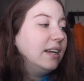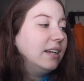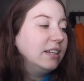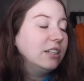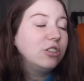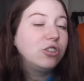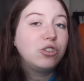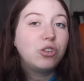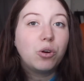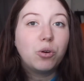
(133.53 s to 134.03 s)

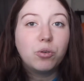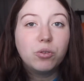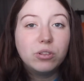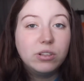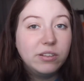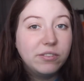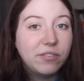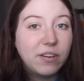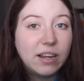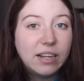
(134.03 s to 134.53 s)
is
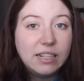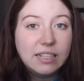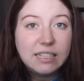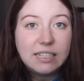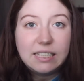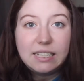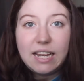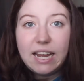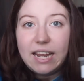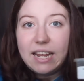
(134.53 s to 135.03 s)
totally fine to
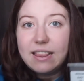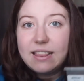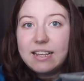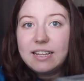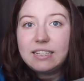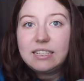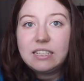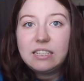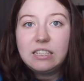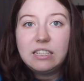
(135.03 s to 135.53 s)
stay in
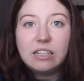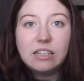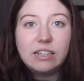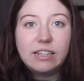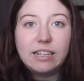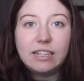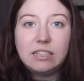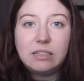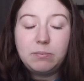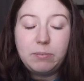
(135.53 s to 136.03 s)
this until
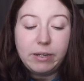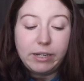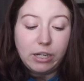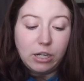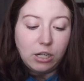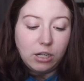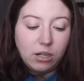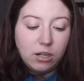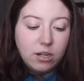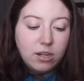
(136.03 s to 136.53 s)
it gets
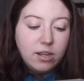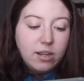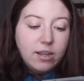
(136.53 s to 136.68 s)
bigger.